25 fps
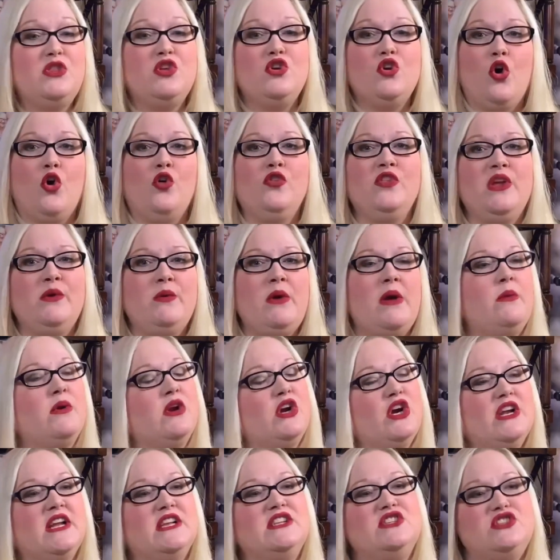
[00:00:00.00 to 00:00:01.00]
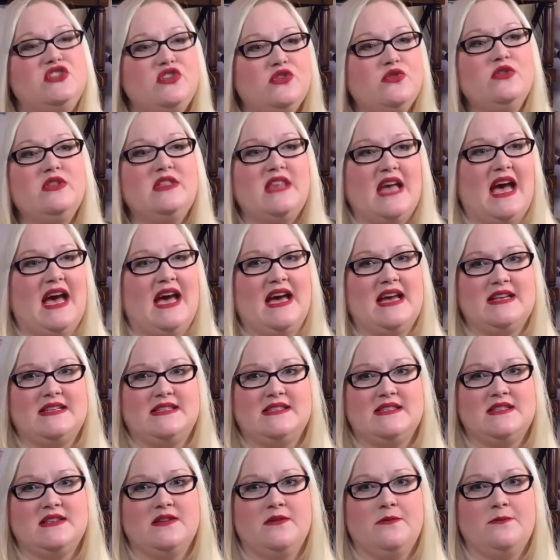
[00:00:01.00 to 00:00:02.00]
only way we're going to do
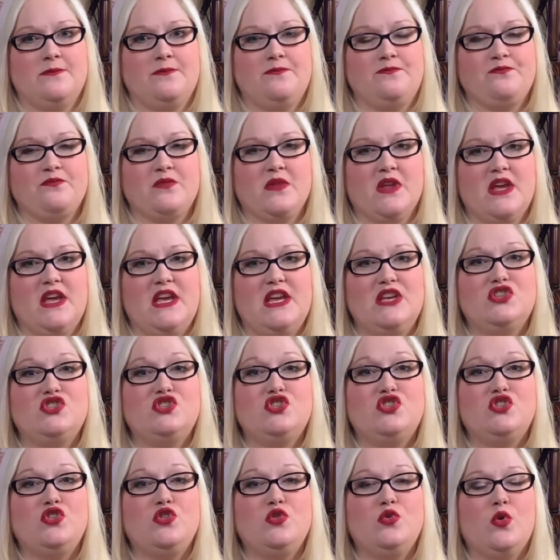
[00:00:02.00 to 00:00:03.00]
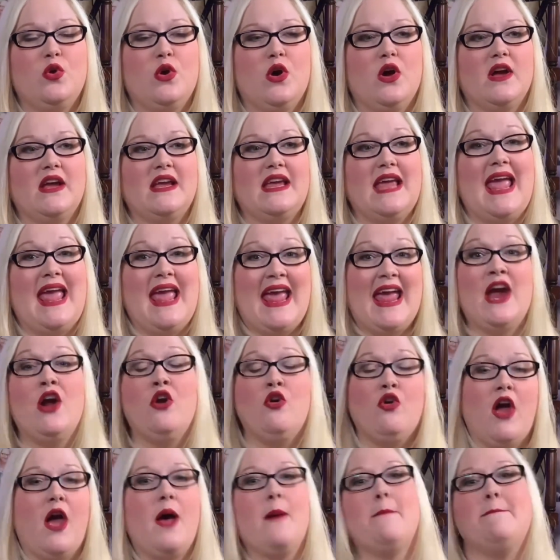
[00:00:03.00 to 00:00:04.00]
that is to
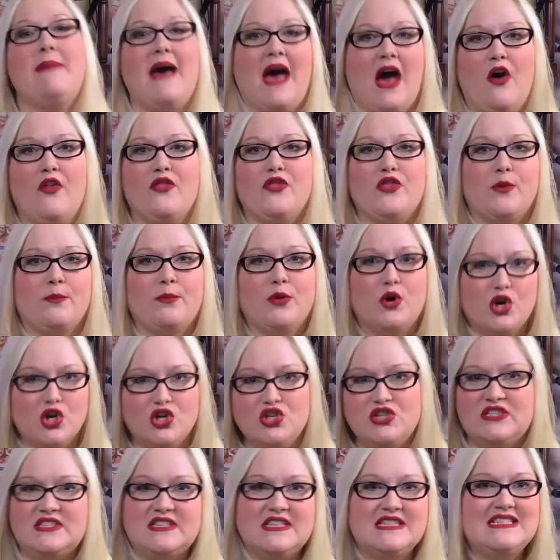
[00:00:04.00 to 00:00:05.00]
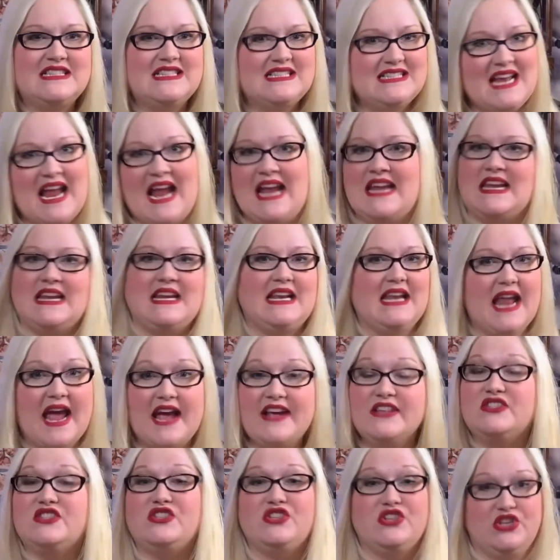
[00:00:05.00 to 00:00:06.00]
care about the person standing
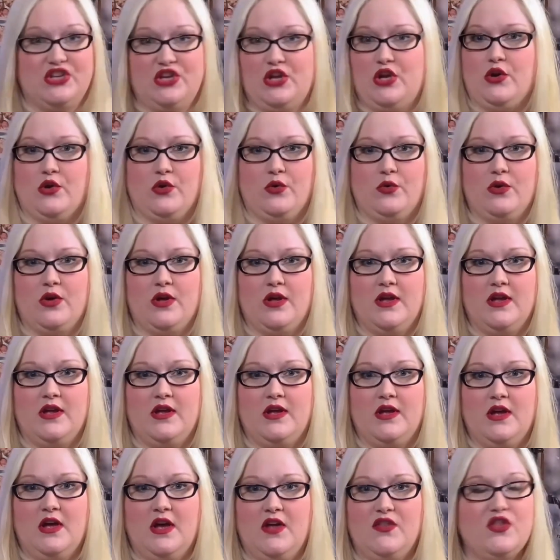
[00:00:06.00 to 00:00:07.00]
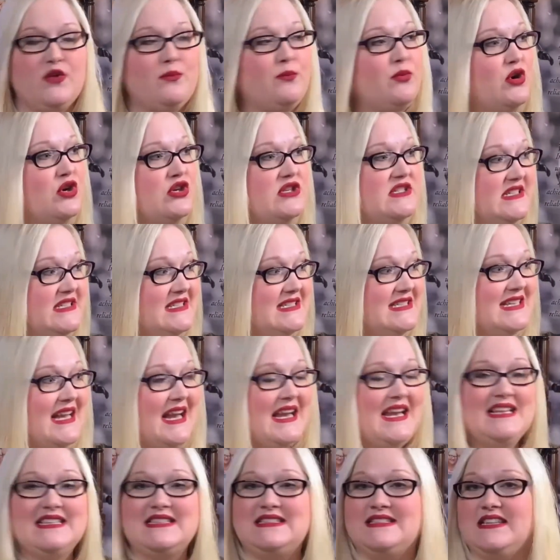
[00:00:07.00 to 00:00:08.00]
next to you, the person
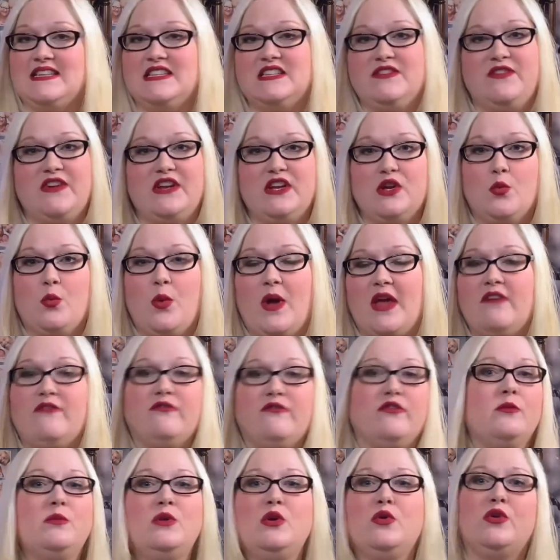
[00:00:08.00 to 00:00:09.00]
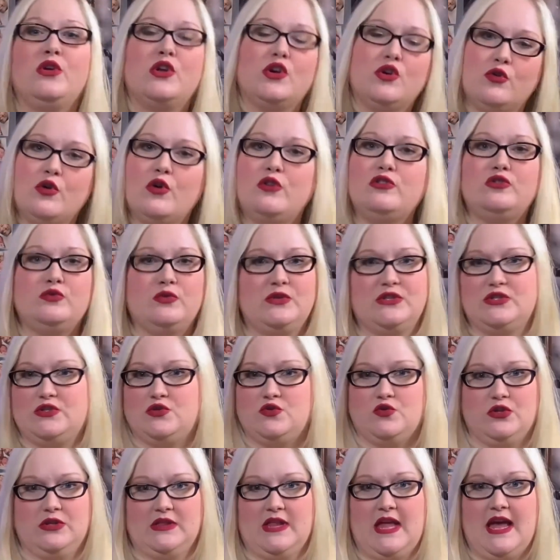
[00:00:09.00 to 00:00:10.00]
standing 6 feet away from you in a grocery
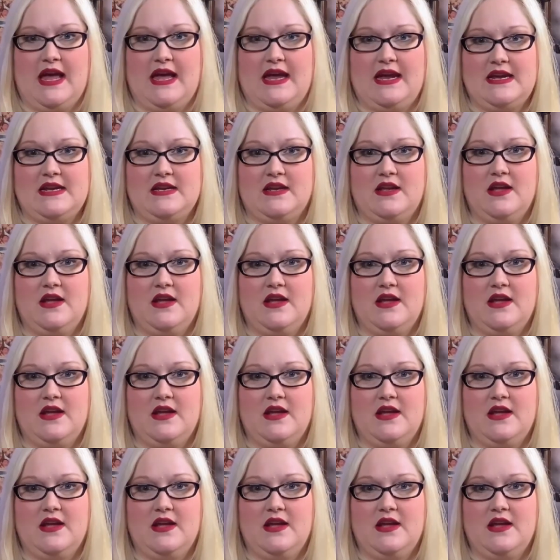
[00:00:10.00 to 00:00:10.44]
store line.